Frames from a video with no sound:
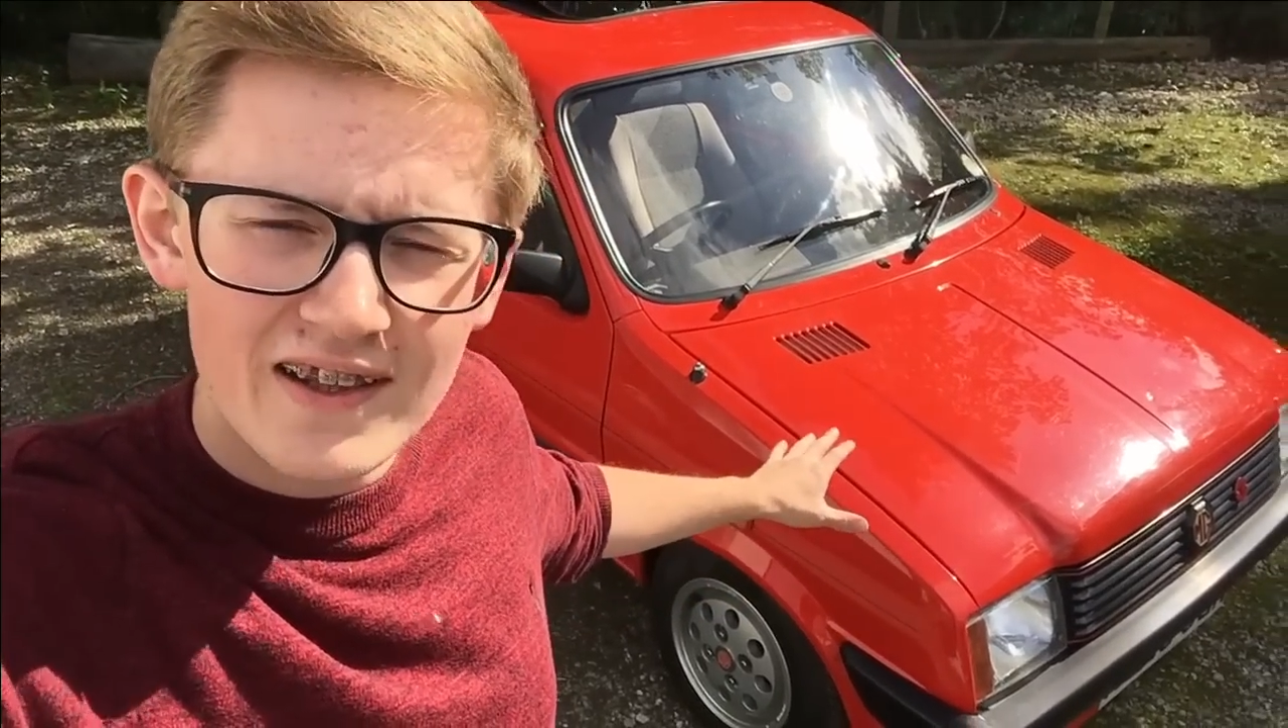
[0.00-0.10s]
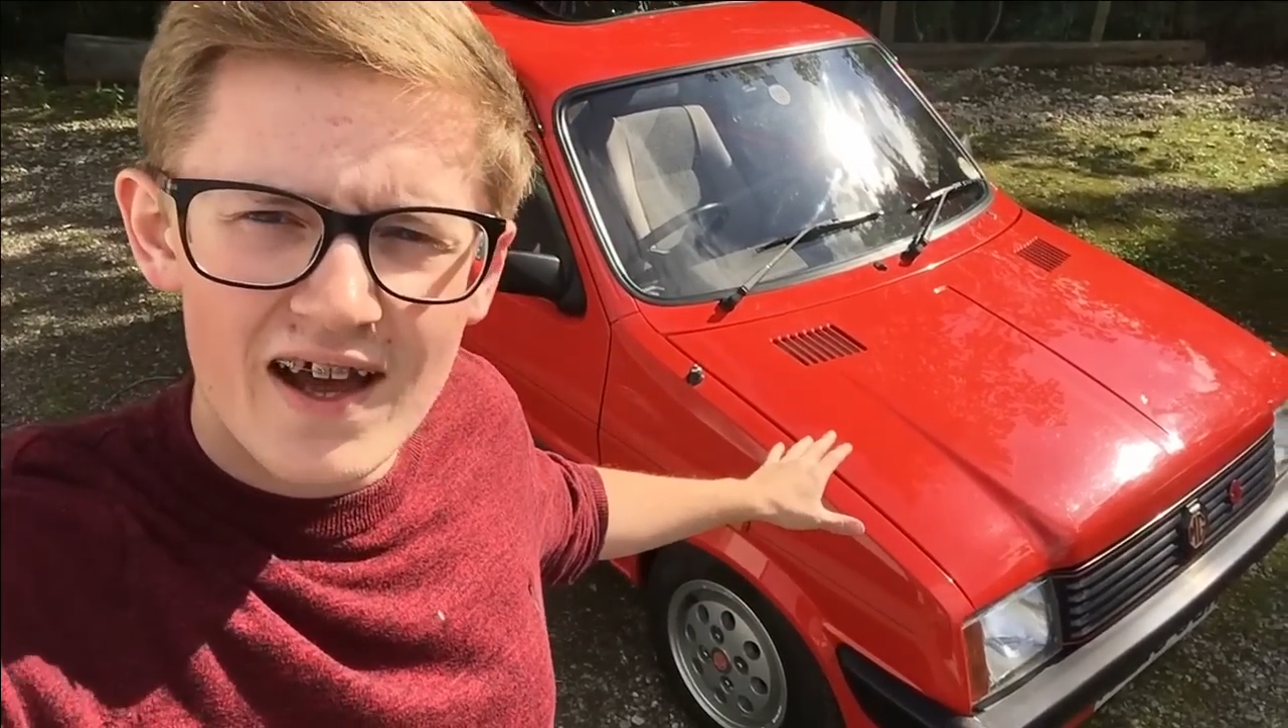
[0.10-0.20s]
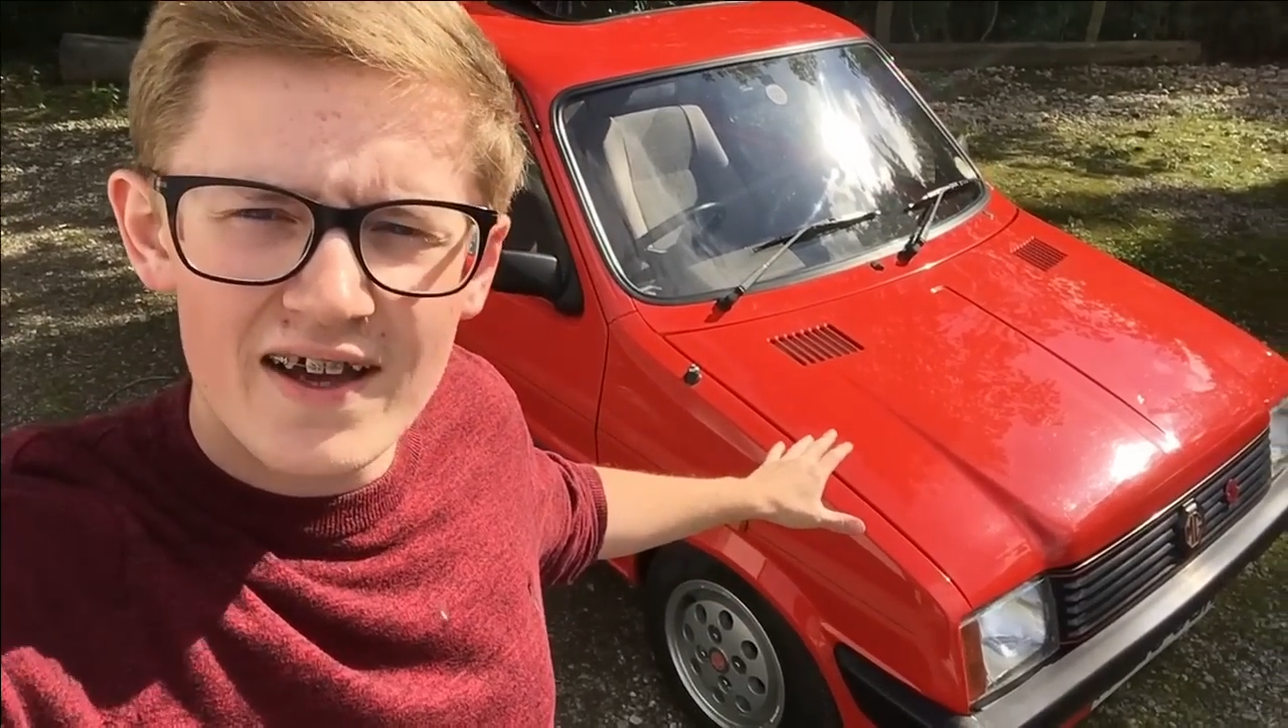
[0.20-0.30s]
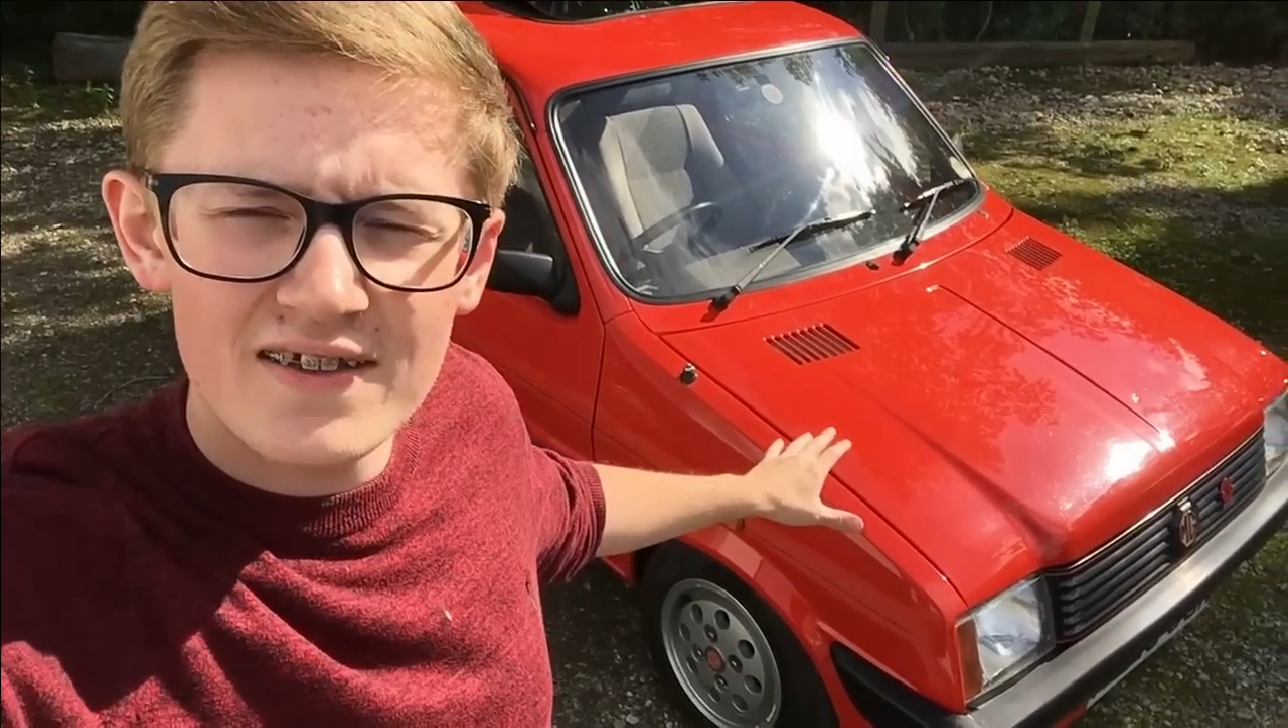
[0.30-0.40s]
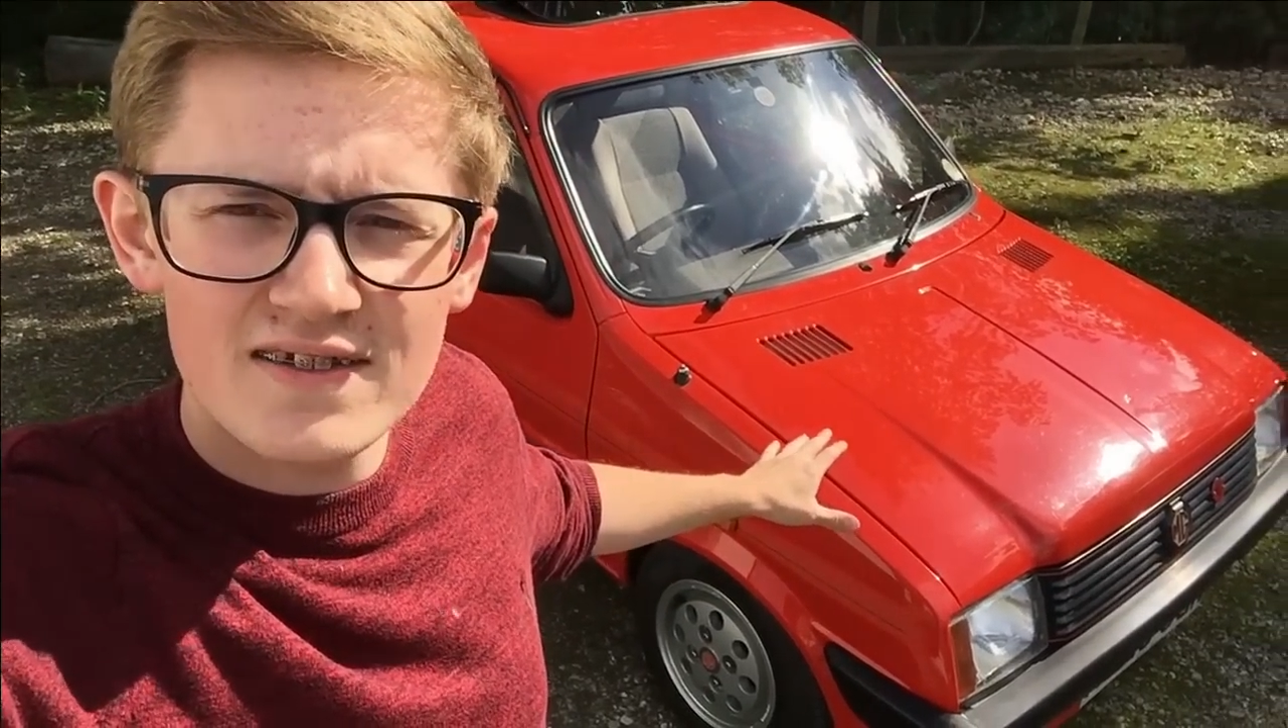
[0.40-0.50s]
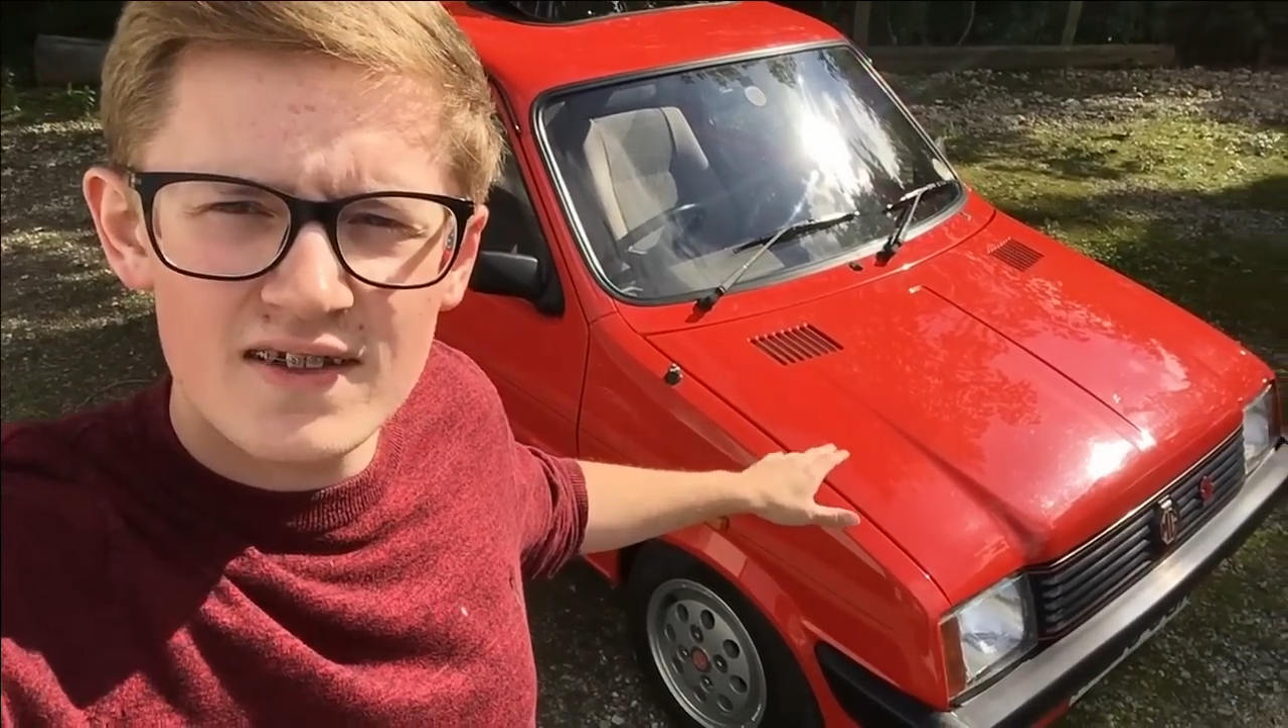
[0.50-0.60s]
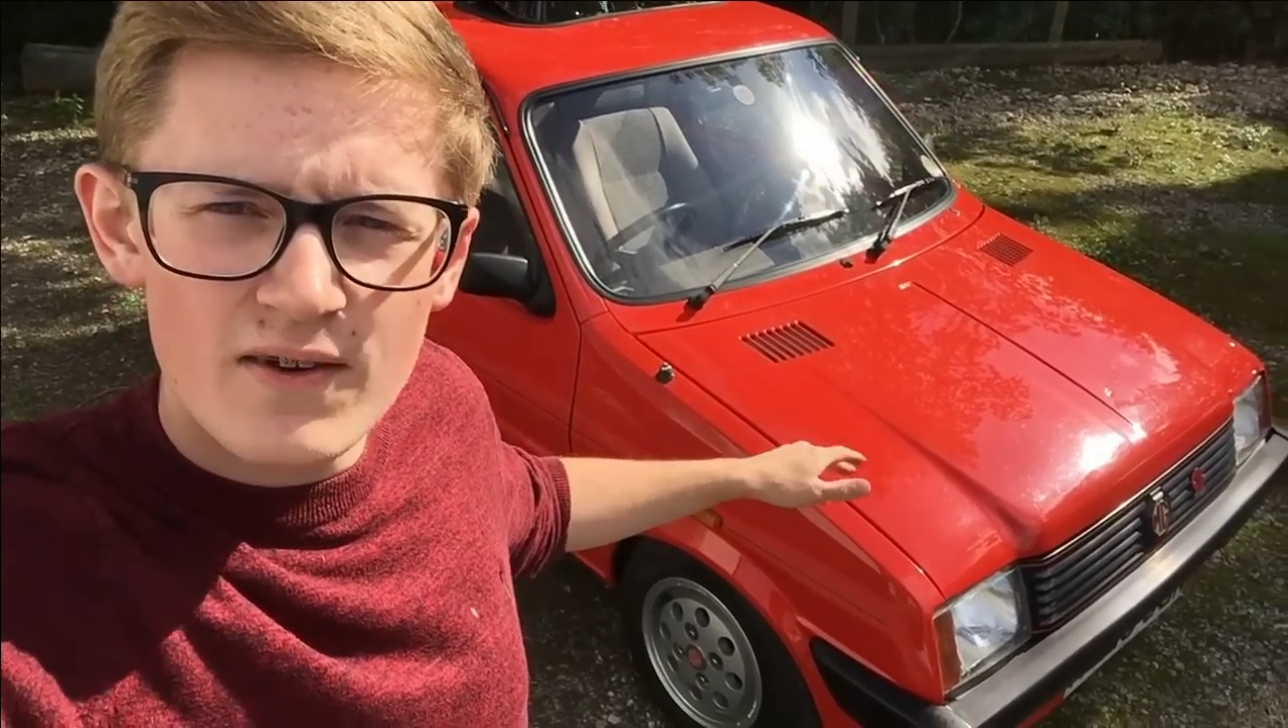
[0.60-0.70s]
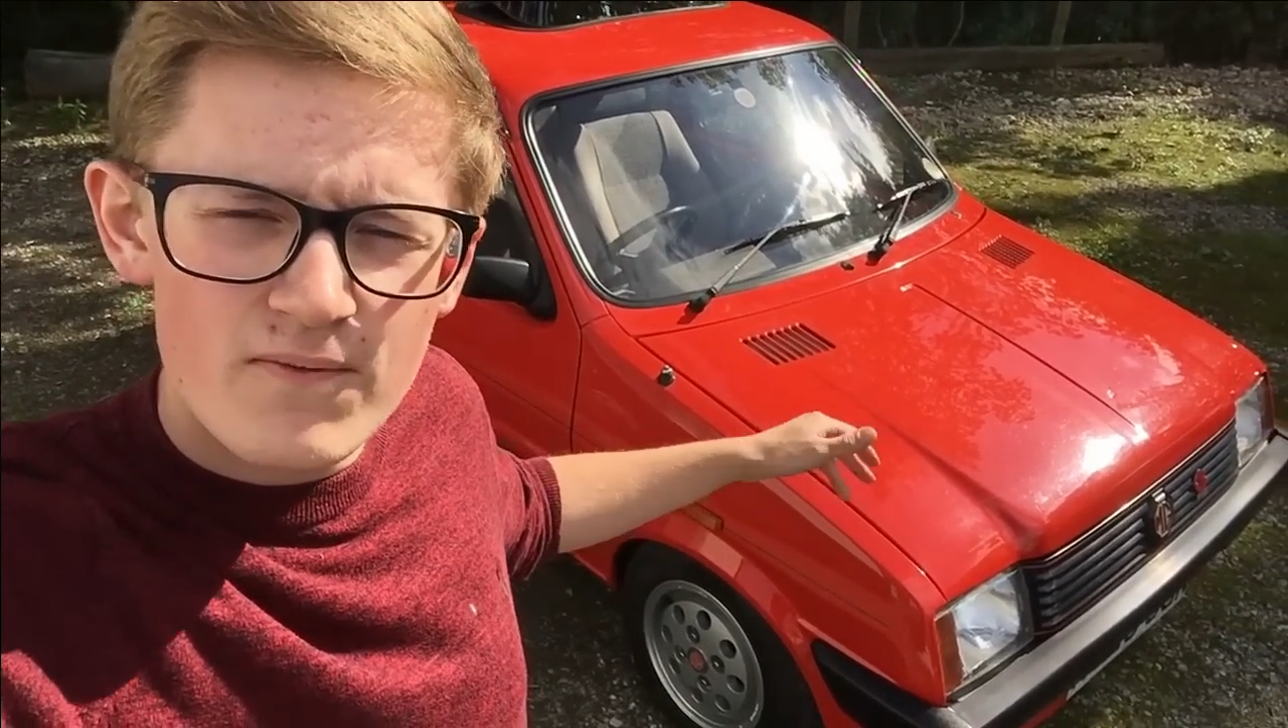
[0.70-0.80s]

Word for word: lines,